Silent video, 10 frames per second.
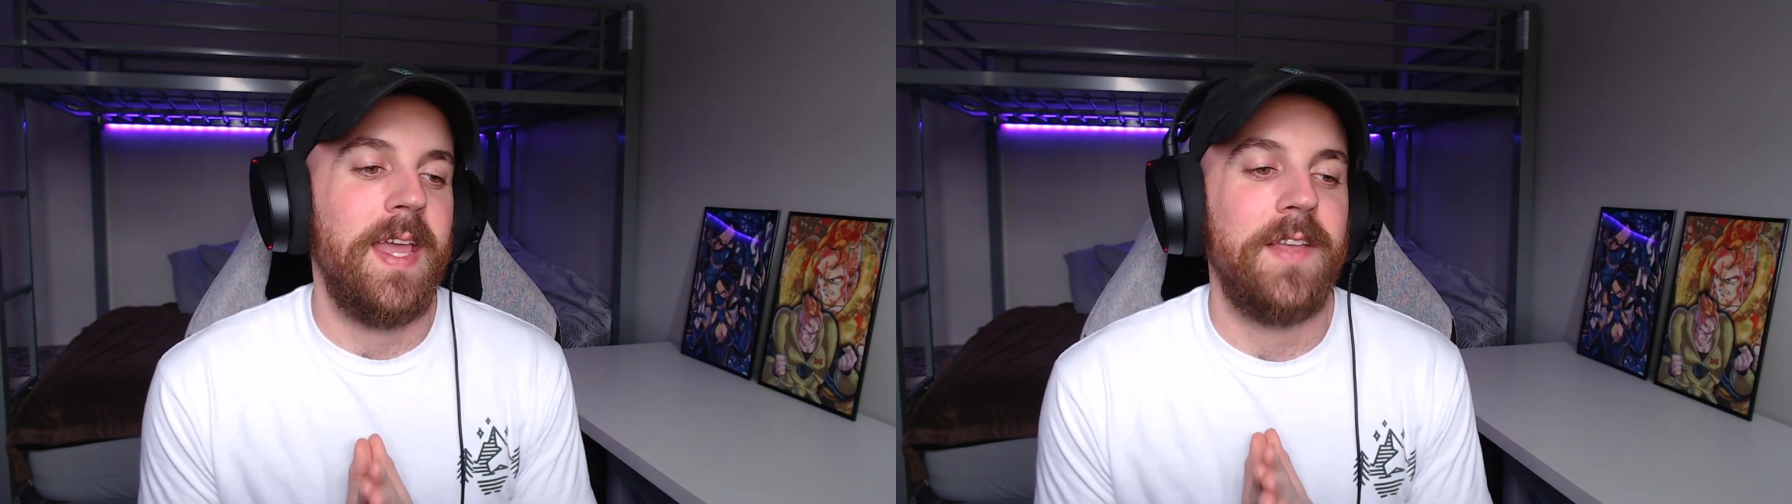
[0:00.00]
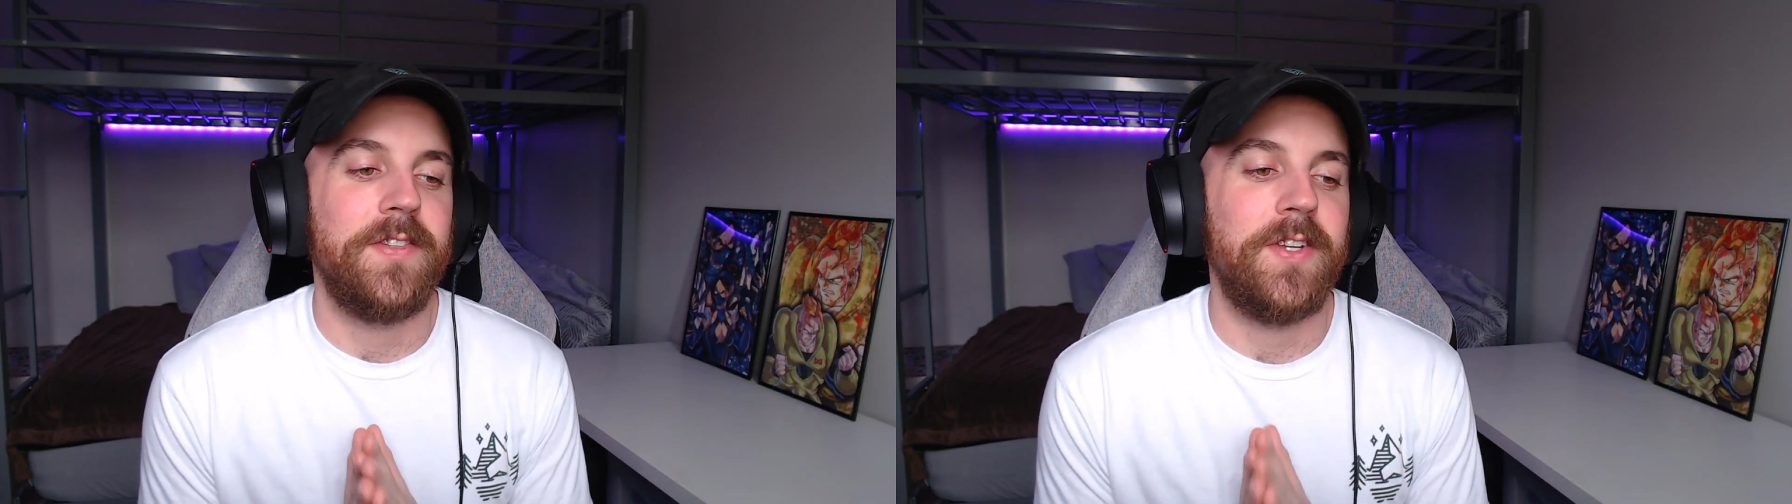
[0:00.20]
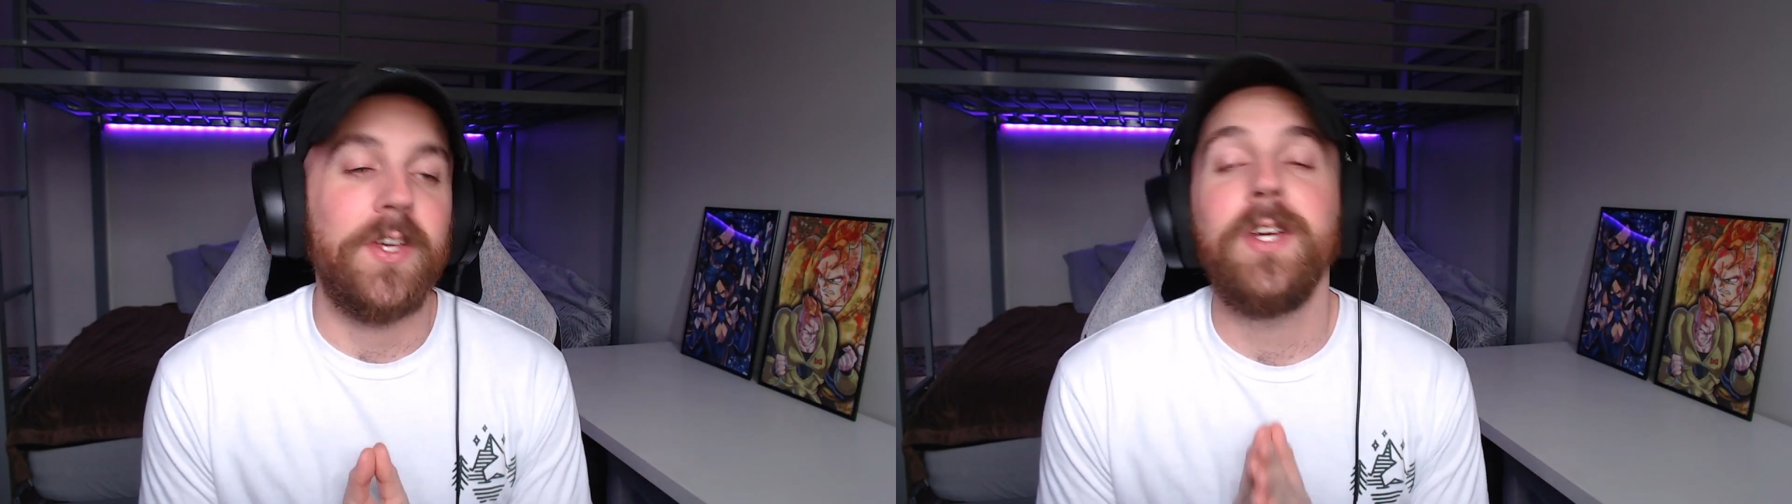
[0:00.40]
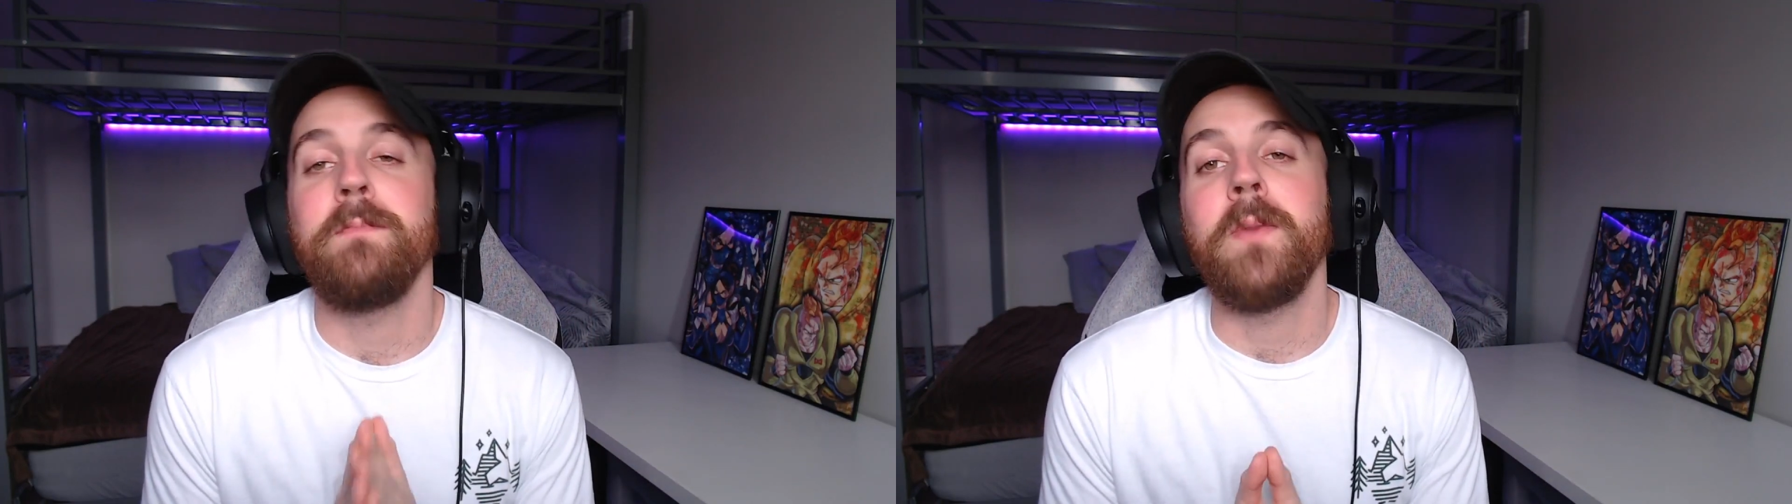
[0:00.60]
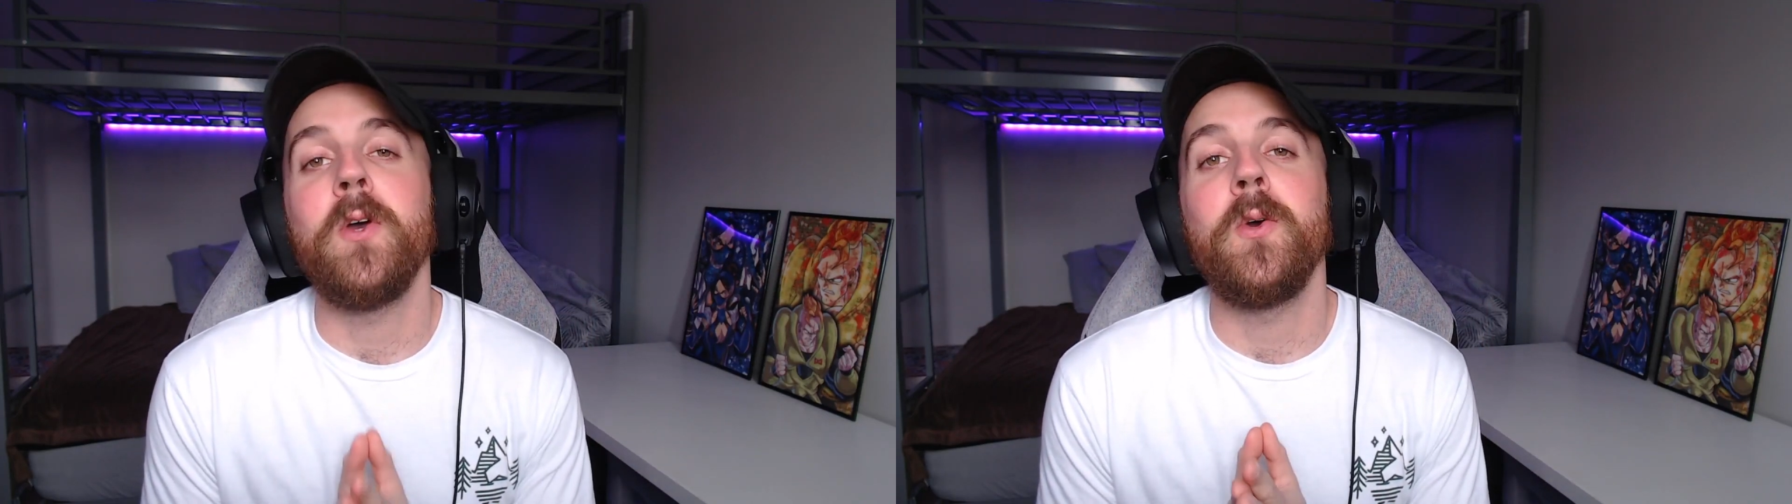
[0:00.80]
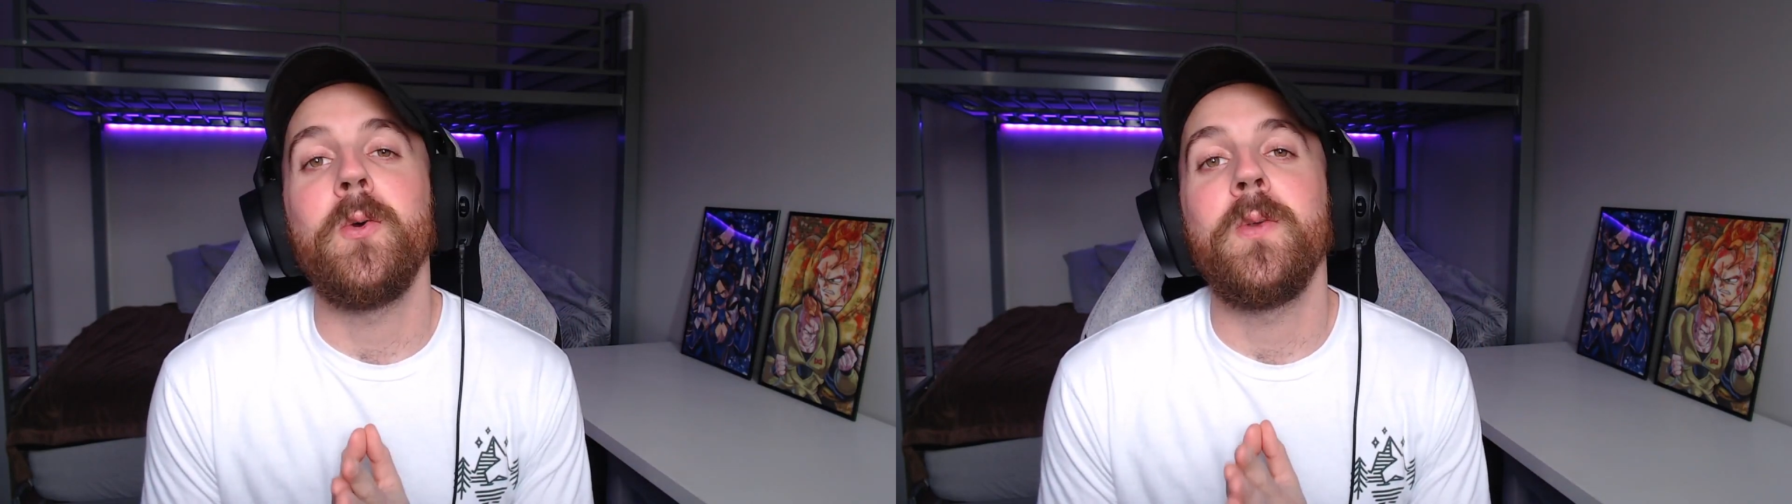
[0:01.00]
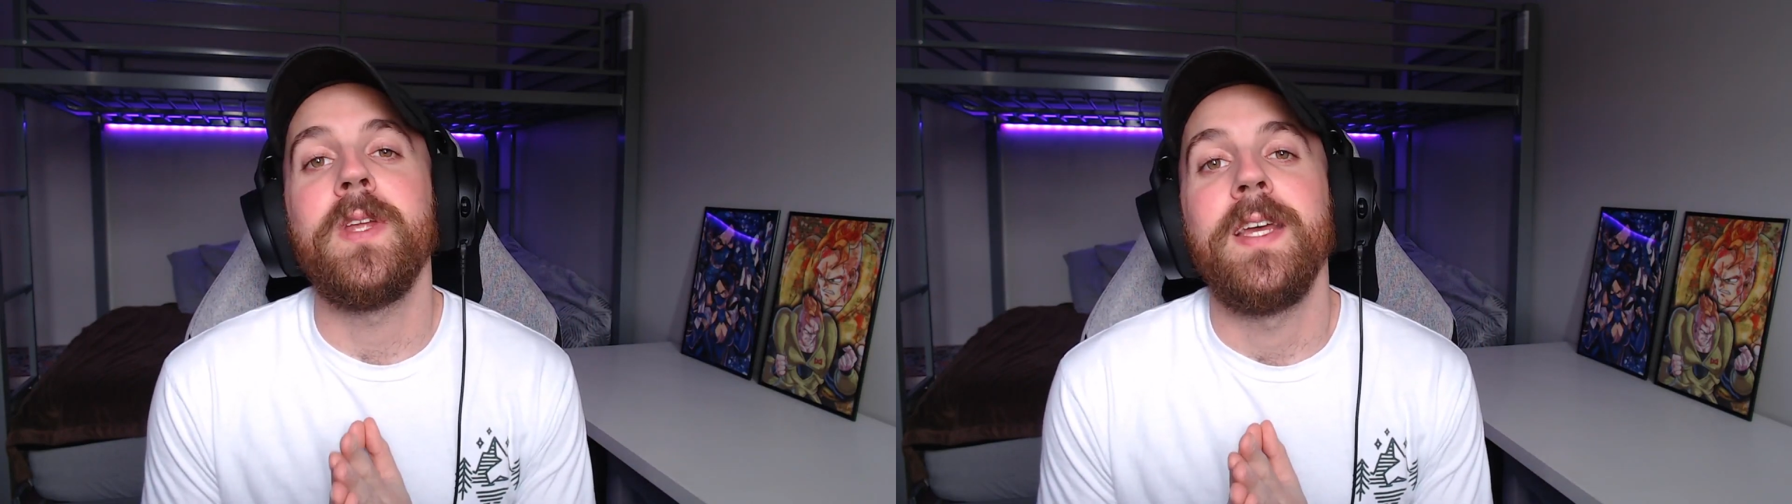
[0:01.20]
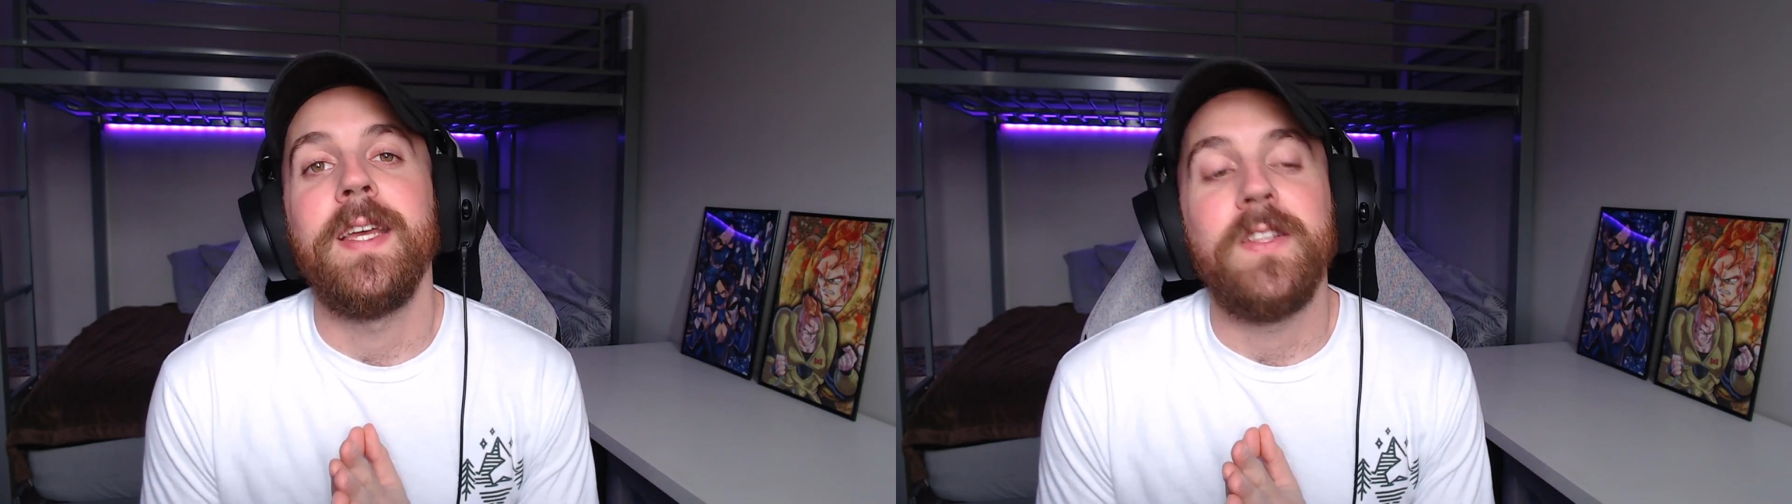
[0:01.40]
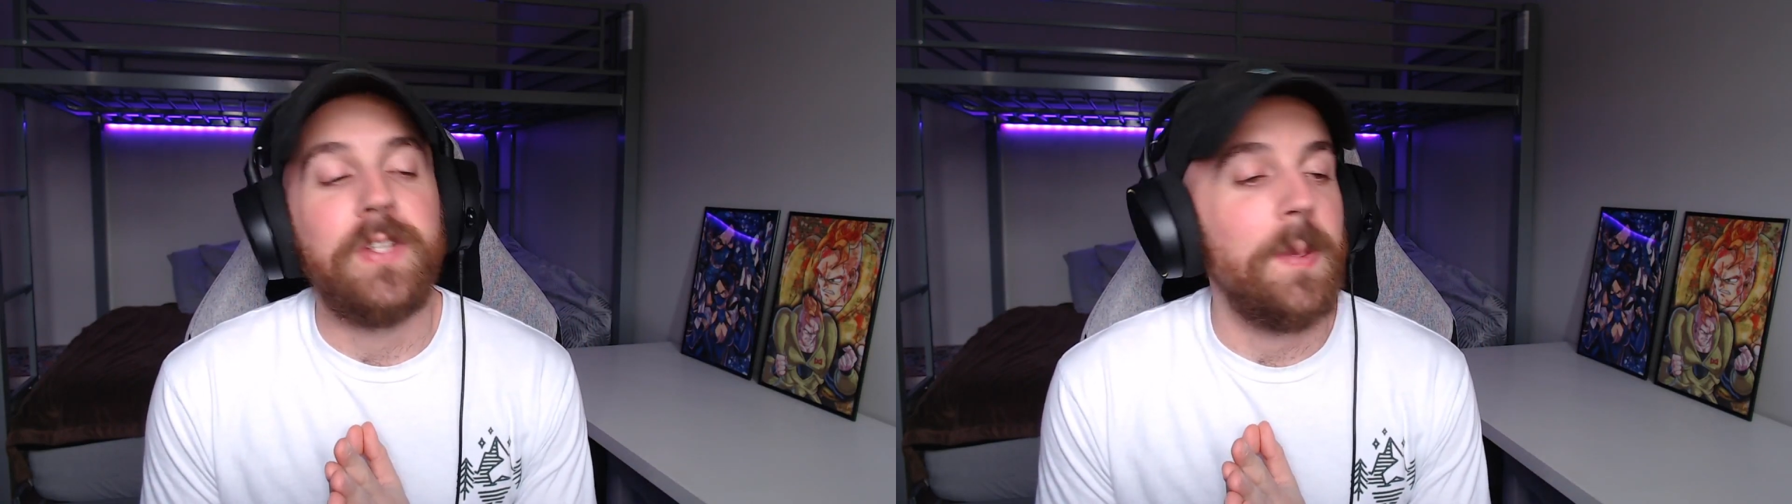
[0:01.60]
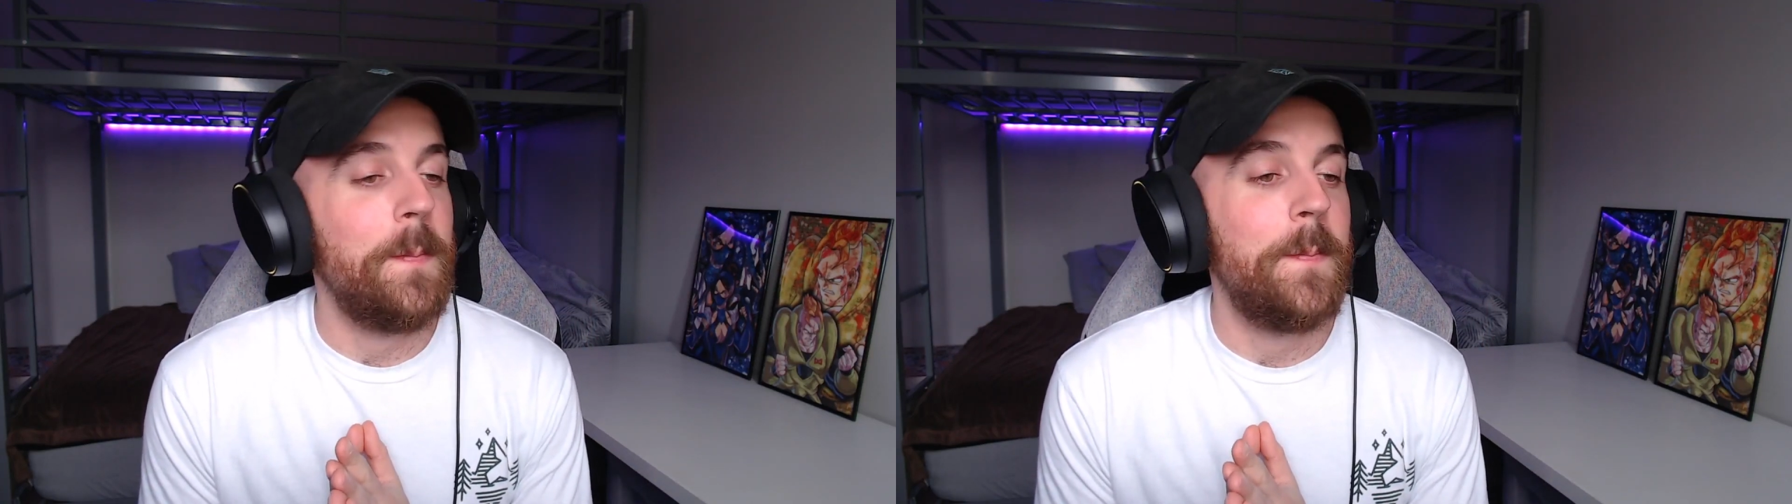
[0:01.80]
is a good mode to